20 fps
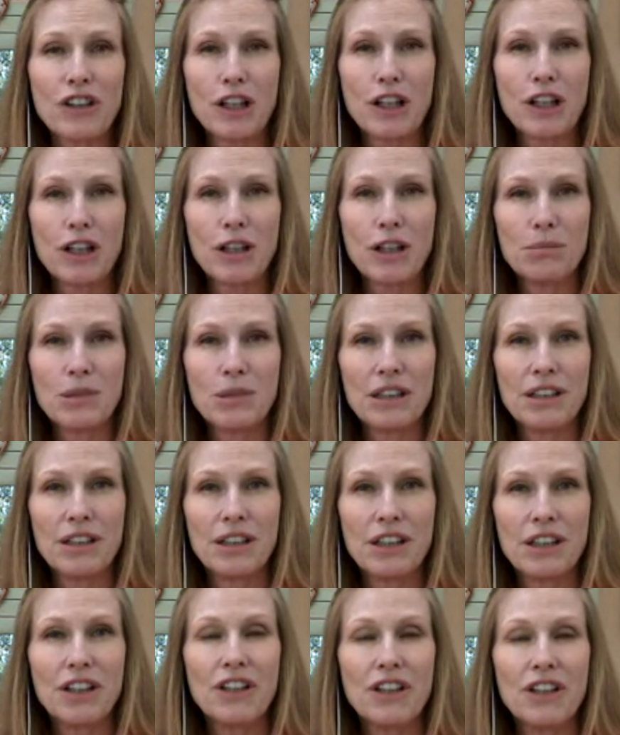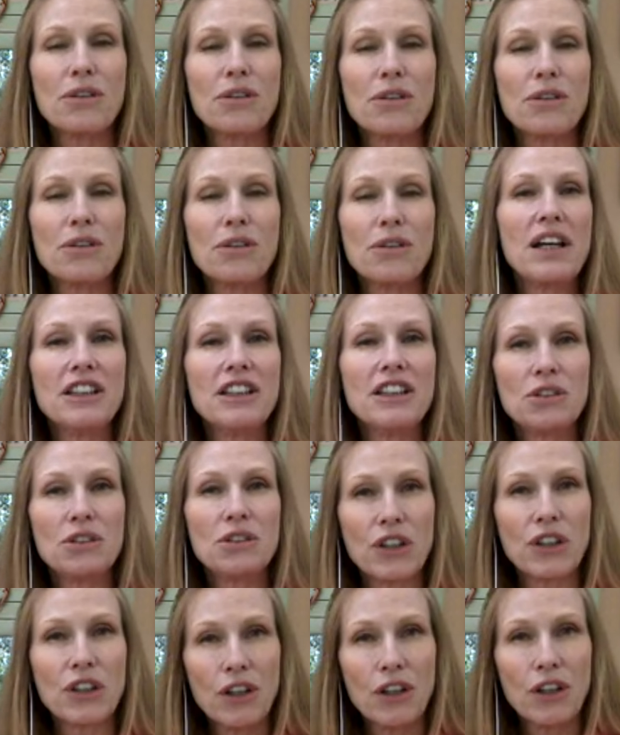from the way
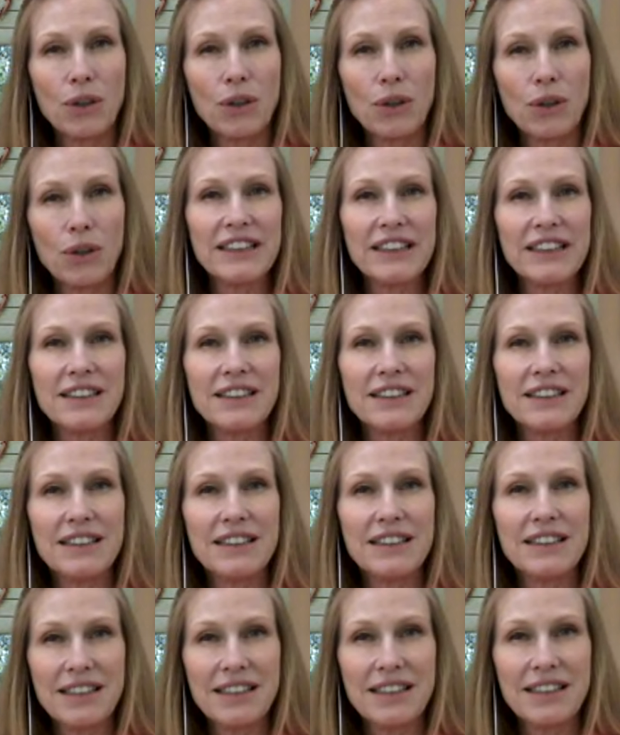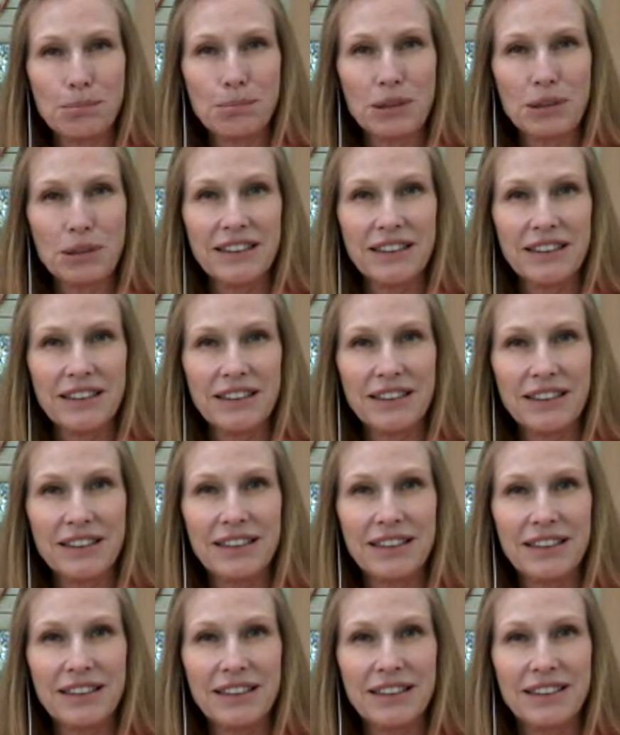you are holding discipline.
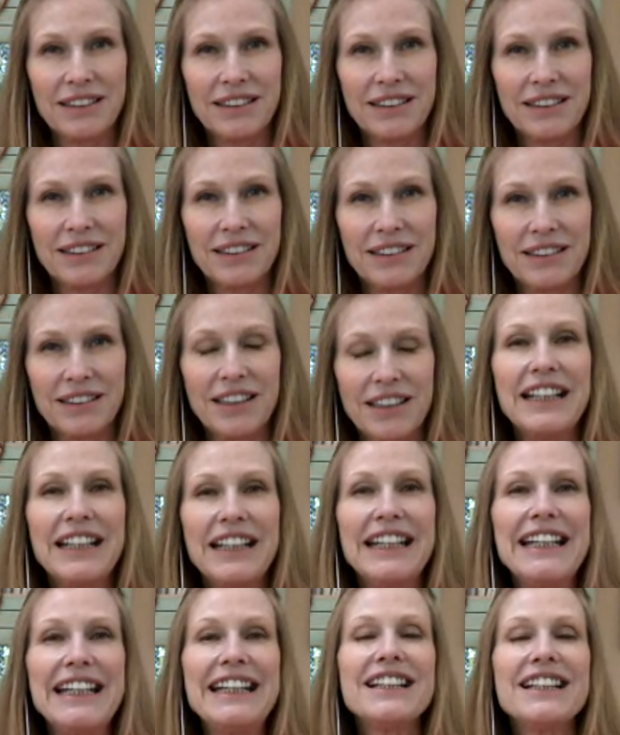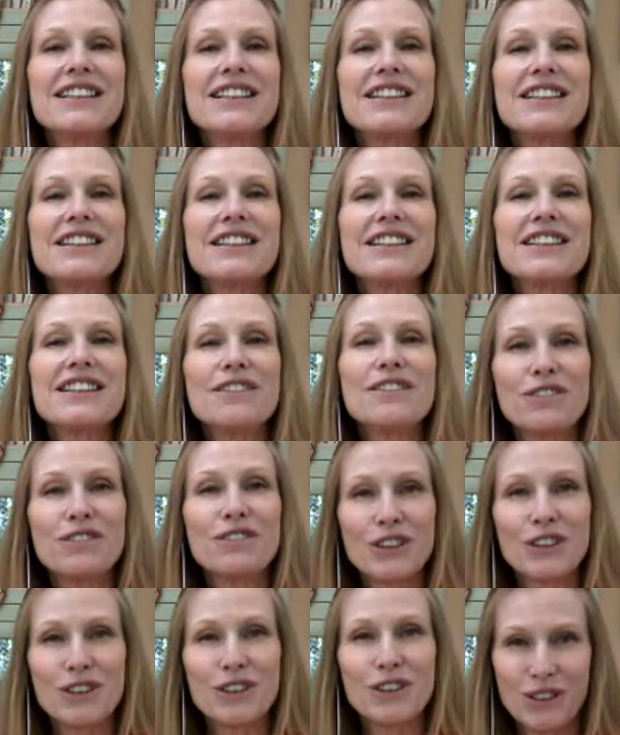It is the
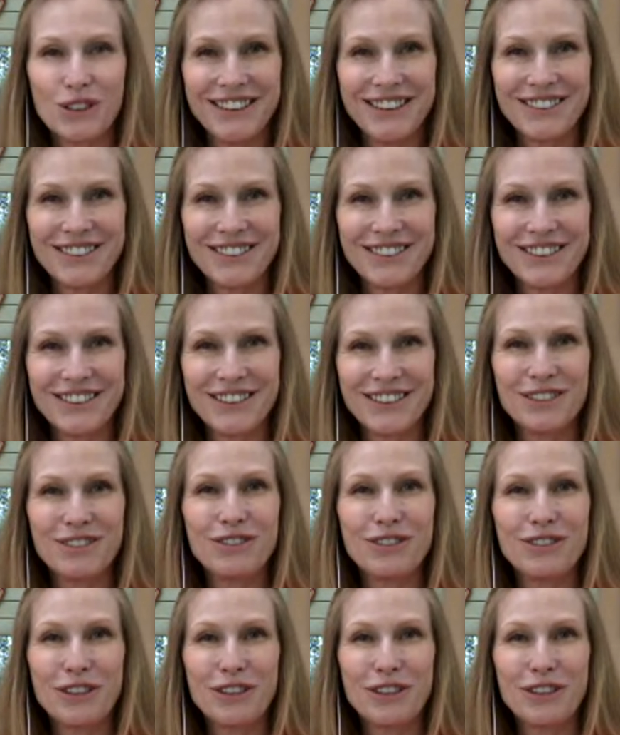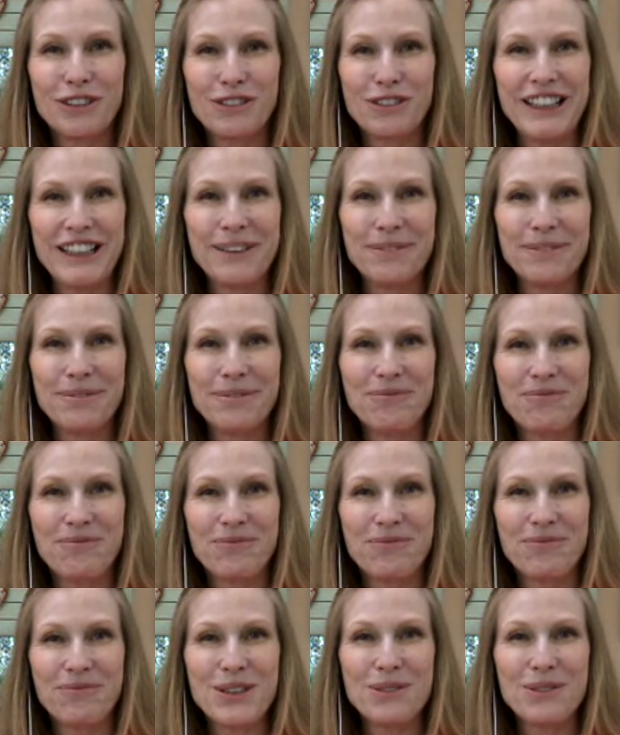fertile ground for freedom,
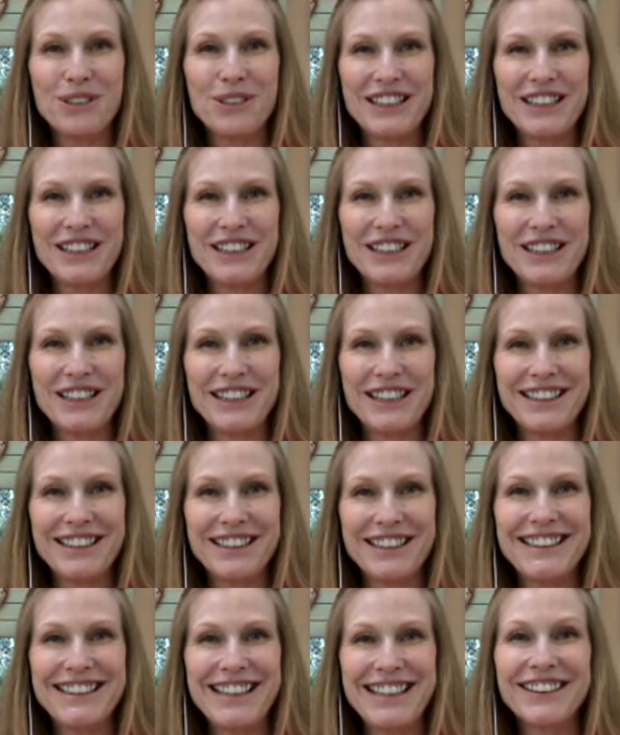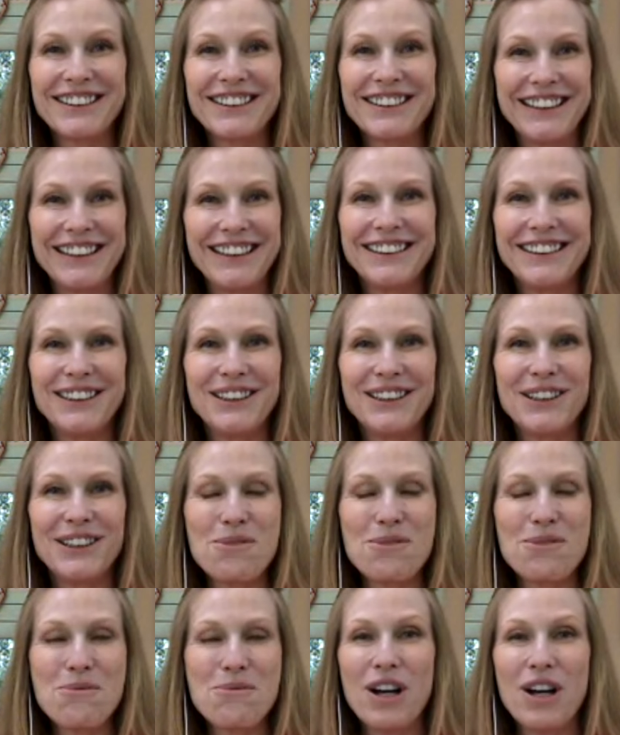which is exactly
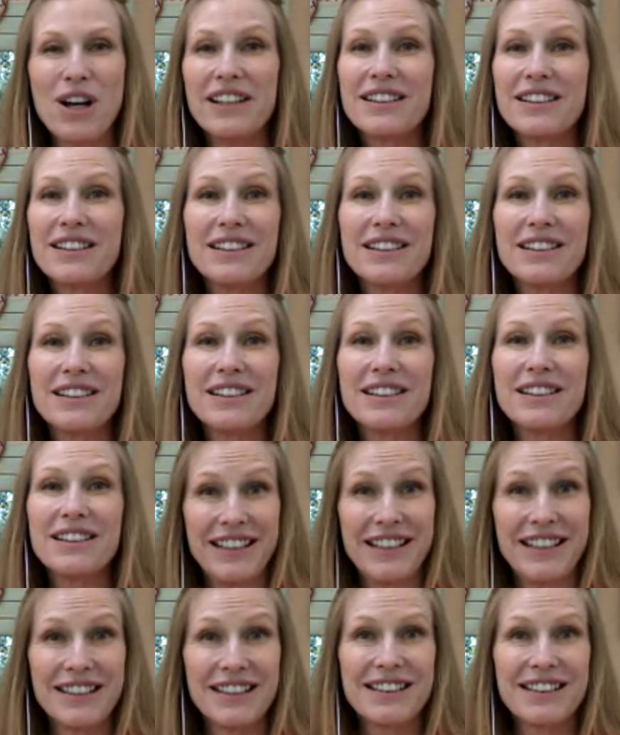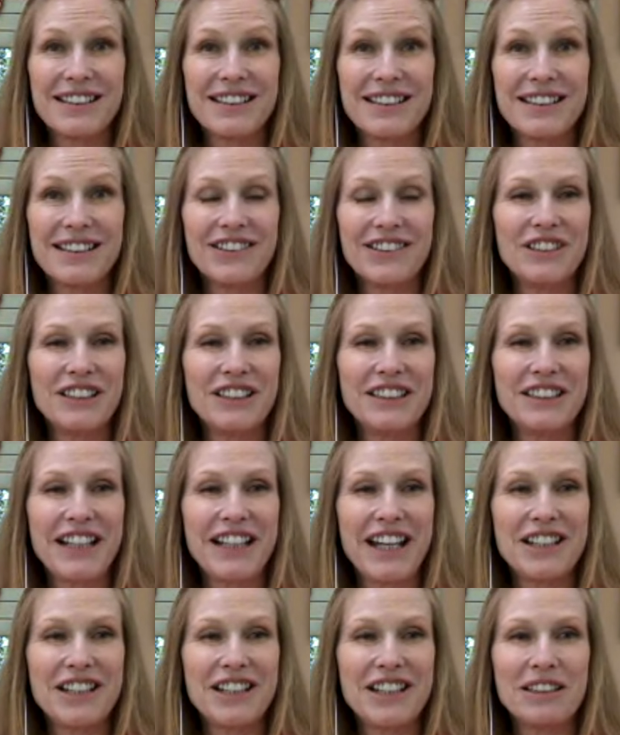what this law of
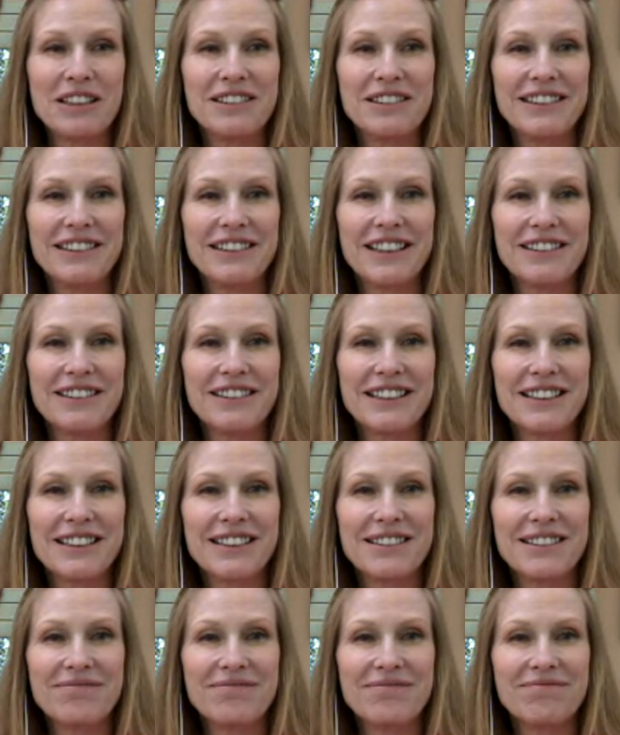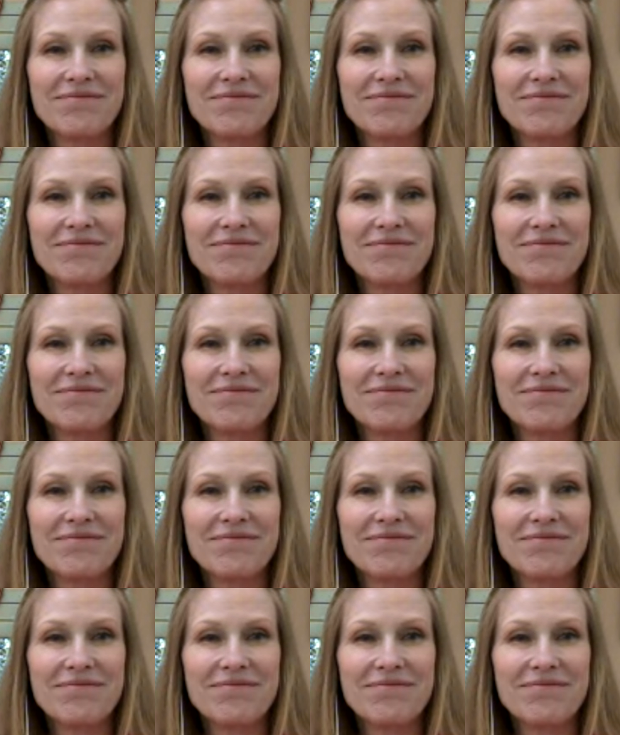detachment tells us.